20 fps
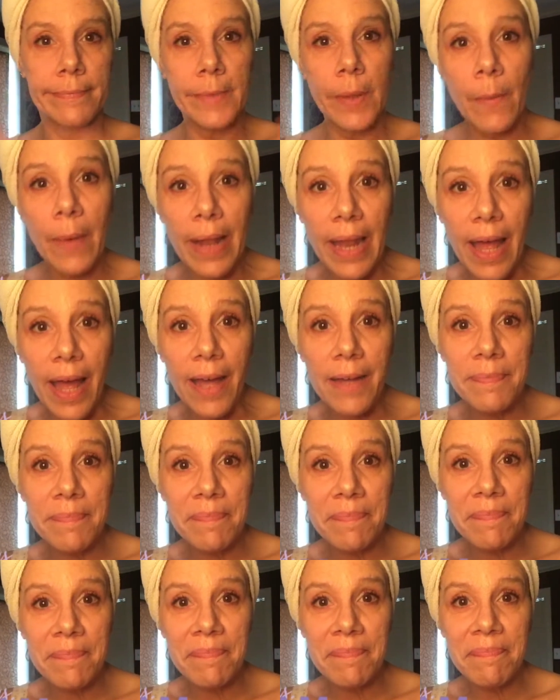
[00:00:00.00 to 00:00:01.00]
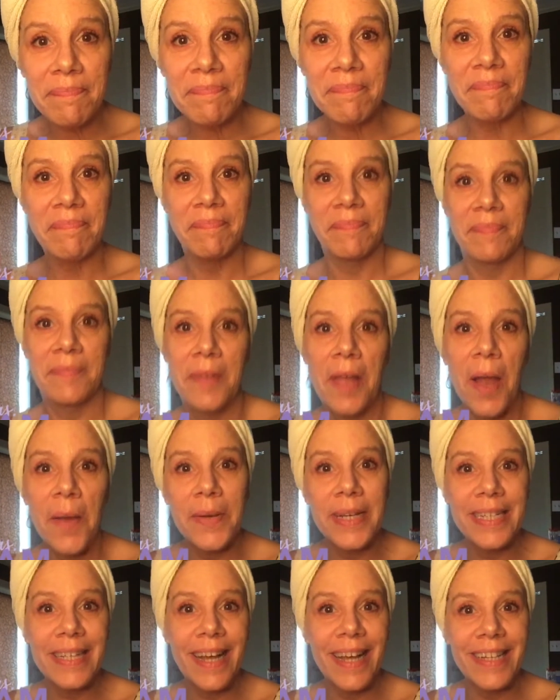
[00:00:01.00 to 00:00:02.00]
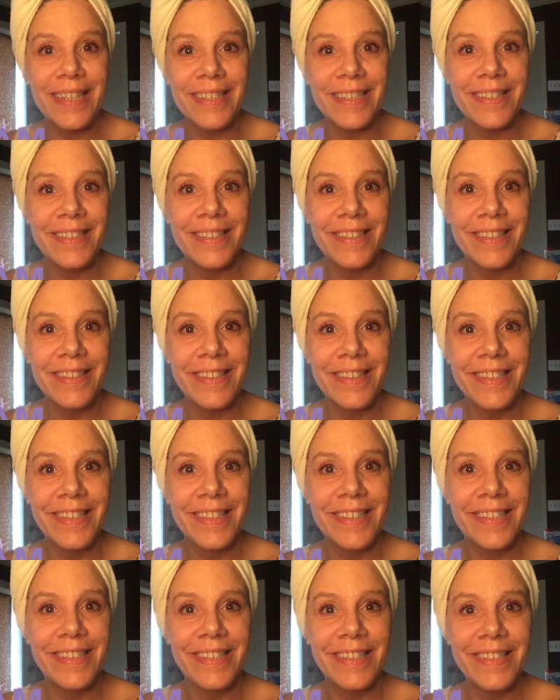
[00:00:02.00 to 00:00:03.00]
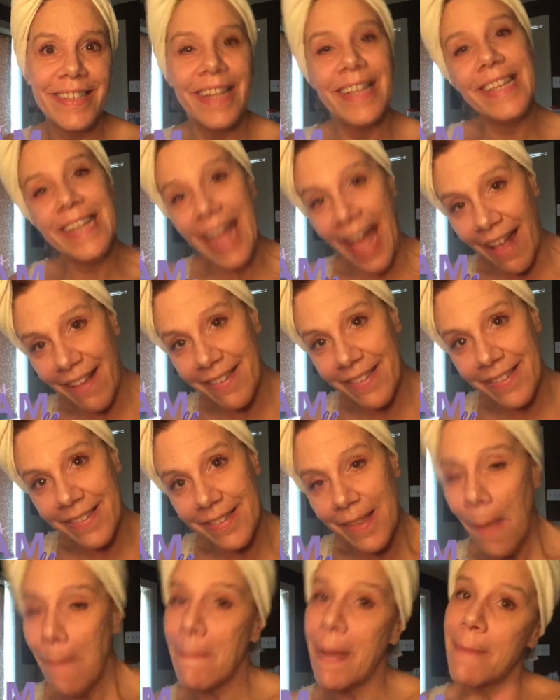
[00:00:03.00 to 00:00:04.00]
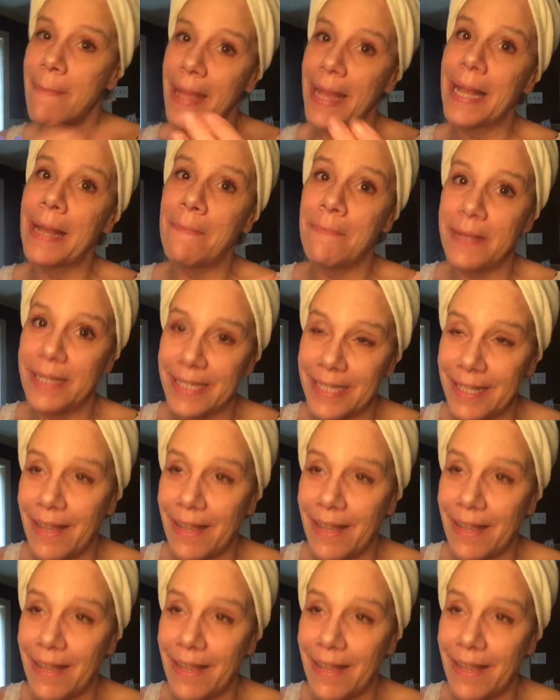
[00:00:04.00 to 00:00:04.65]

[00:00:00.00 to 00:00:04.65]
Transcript: Voila. Are we done? Yes, my makeup is